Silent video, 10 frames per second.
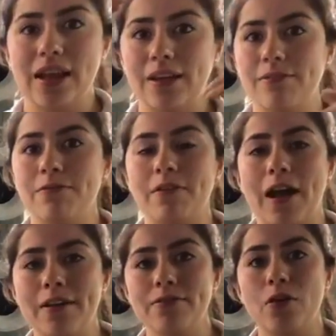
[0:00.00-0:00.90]
like
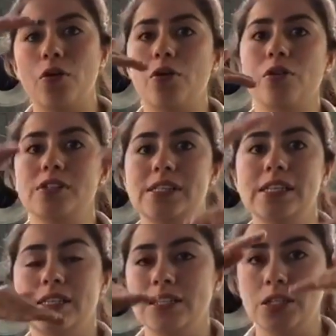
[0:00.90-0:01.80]
5 or
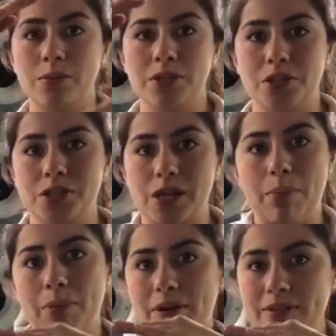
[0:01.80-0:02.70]
6 centimeters
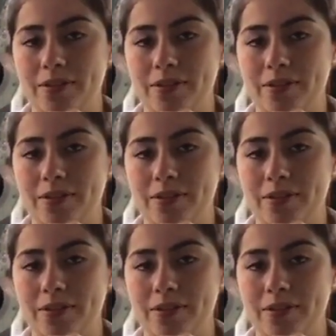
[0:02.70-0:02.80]
apart.